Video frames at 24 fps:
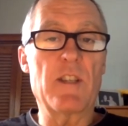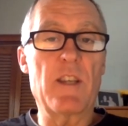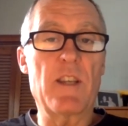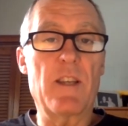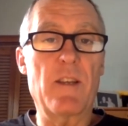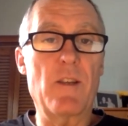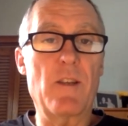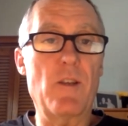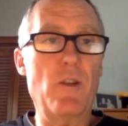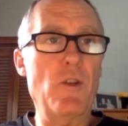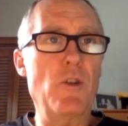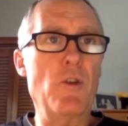
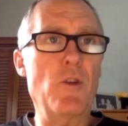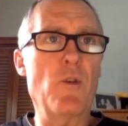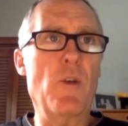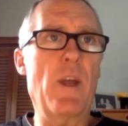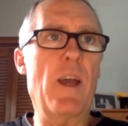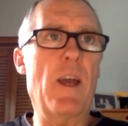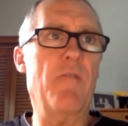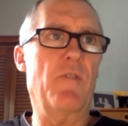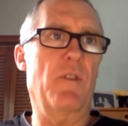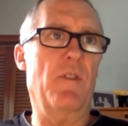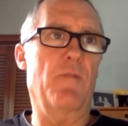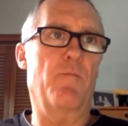And you don't
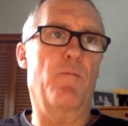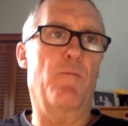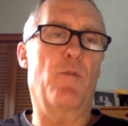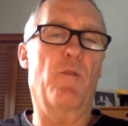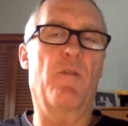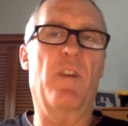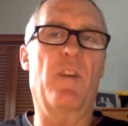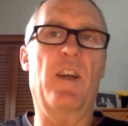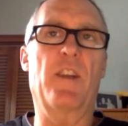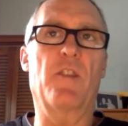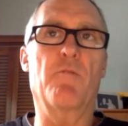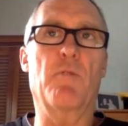have to
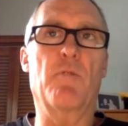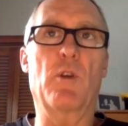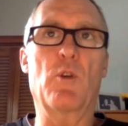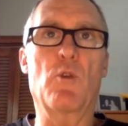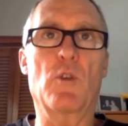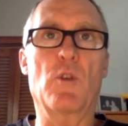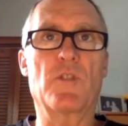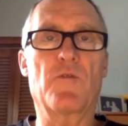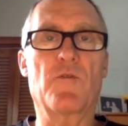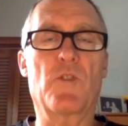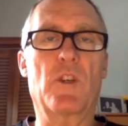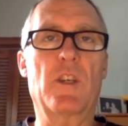provide the
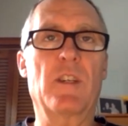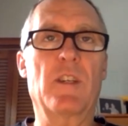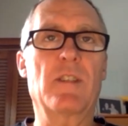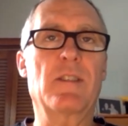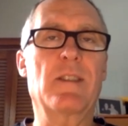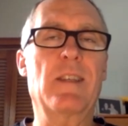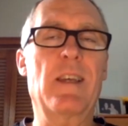recordings for kids.